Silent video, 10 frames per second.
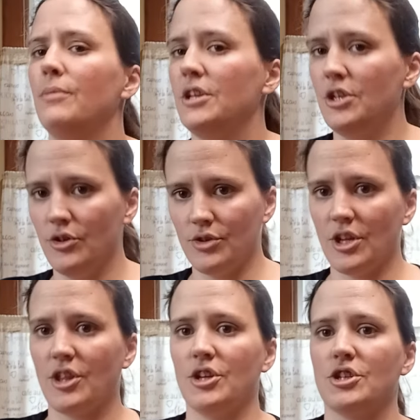Make your
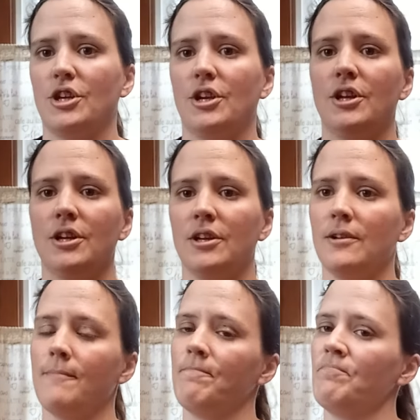own decision.
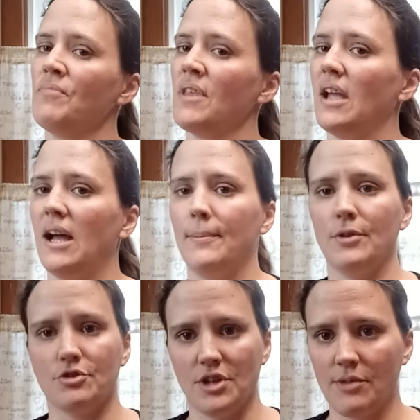
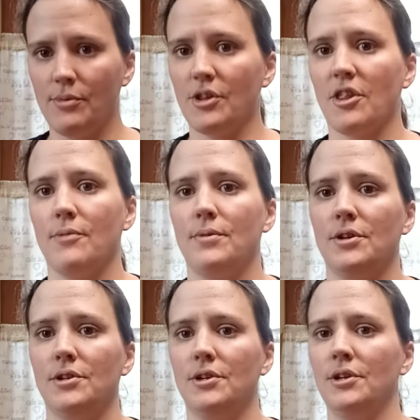I'm not
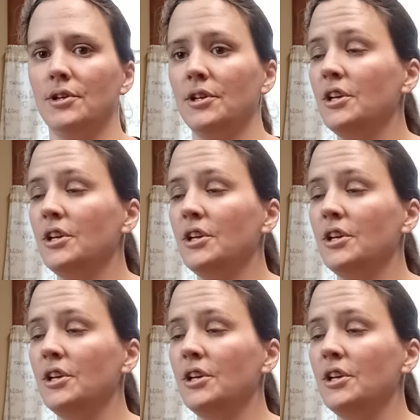responsible